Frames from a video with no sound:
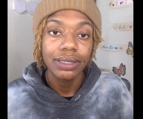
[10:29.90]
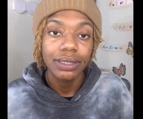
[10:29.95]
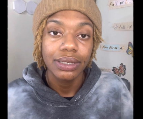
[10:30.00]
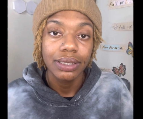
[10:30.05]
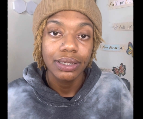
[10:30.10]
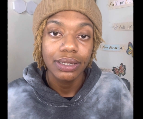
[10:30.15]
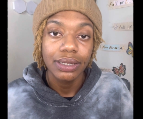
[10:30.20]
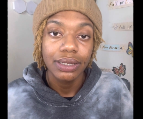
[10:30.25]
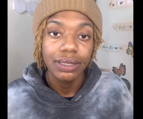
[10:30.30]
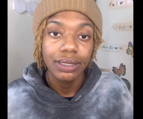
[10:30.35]

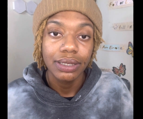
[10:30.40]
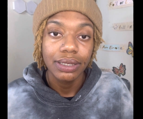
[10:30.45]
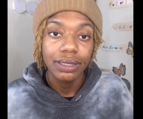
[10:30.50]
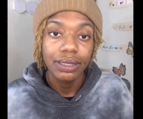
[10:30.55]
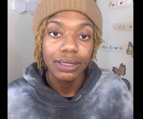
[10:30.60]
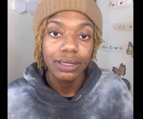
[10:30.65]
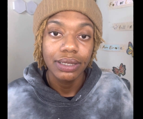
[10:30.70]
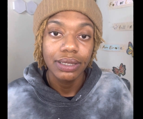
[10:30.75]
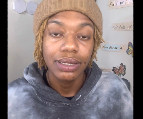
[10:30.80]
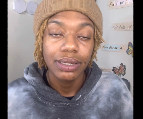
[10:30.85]

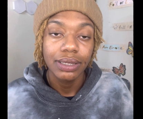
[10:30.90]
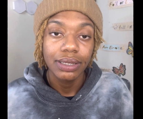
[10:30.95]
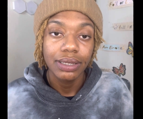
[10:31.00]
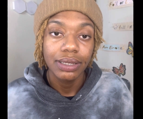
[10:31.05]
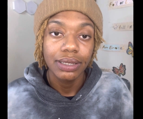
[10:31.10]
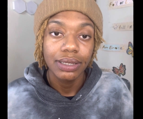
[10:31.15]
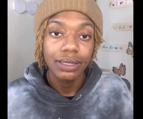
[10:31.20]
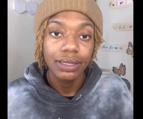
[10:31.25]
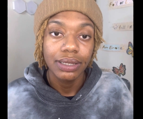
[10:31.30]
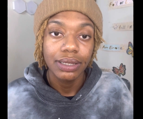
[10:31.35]

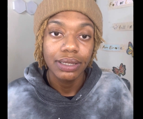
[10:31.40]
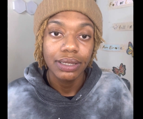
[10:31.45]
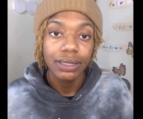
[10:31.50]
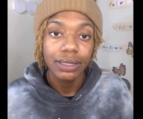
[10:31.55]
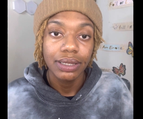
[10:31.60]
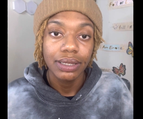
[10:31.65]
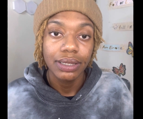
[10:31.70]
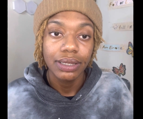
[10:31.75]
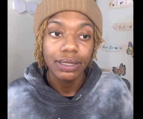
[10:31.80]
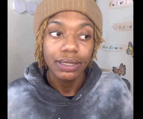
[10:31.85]

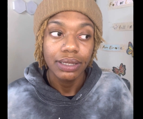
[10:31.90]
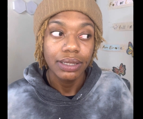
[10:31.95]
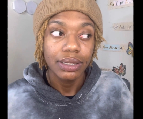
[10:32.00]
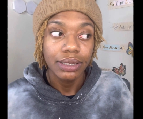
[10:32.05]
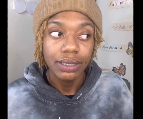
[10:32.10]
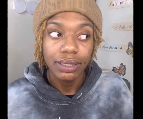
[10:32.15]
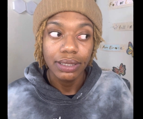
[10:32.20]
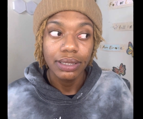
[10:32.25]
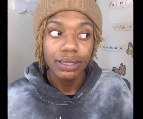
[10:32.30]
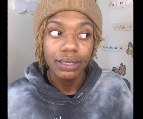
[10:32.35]

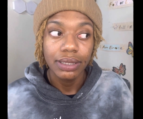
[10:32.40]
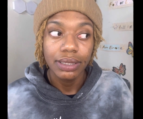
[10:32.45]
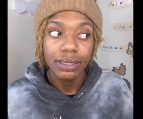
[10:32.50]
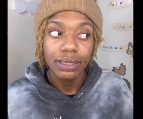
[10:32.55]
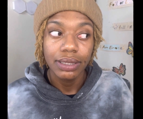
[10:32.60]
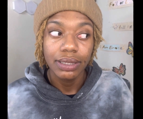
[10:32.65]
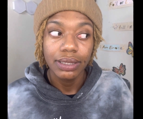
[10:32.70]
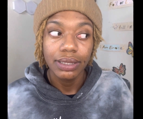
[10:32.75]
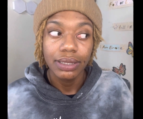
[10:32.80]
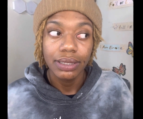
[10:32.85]

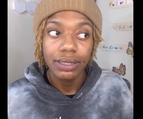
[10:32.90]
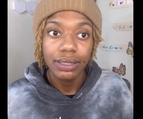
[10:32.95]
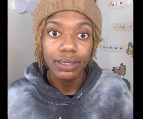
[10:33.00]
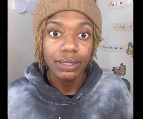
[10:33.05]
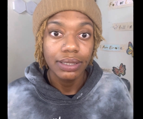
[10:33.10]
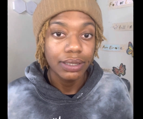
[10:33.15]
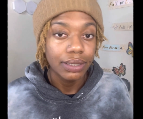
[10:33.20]
No one is speaking in this clip.